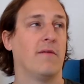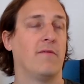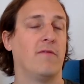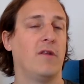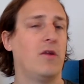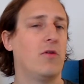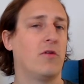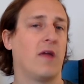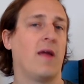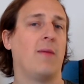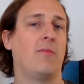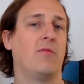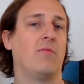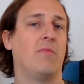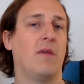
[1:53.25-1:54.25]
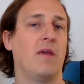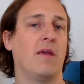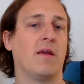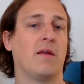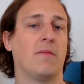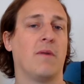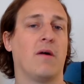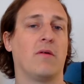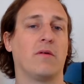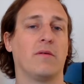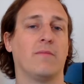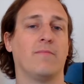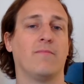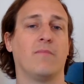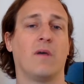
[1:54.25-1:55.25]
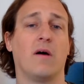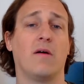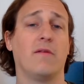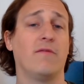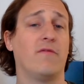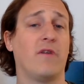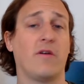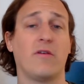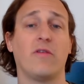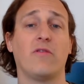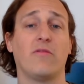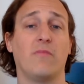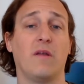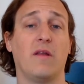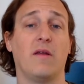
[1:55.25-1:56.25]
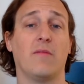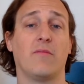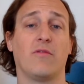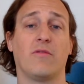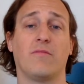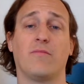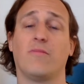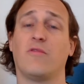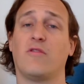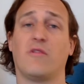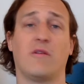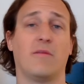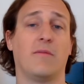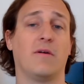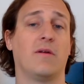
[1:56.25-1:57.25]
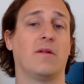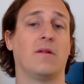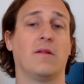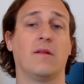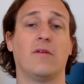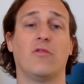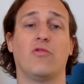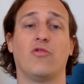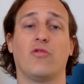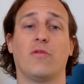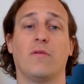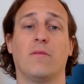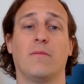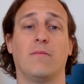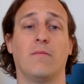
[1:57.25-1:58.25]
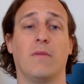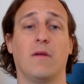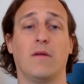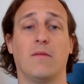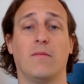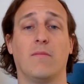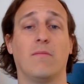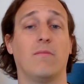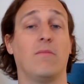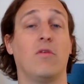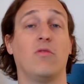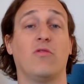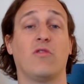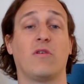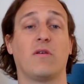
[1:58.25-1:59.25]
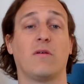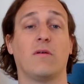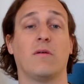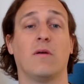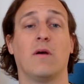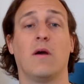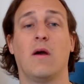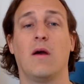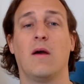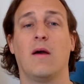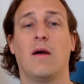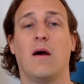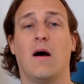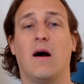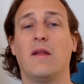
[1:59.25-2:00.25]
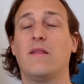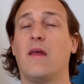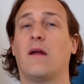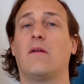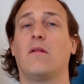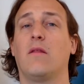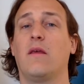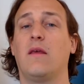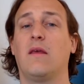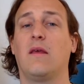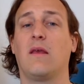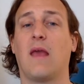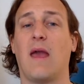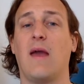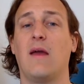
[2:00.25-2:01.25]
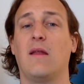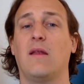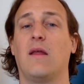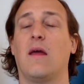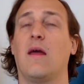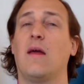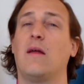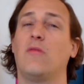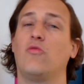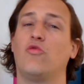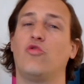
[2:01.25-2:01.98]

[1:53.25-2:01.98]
Video games being an amalgam of various mediums, cinema, literature, and music, undoubtedly can and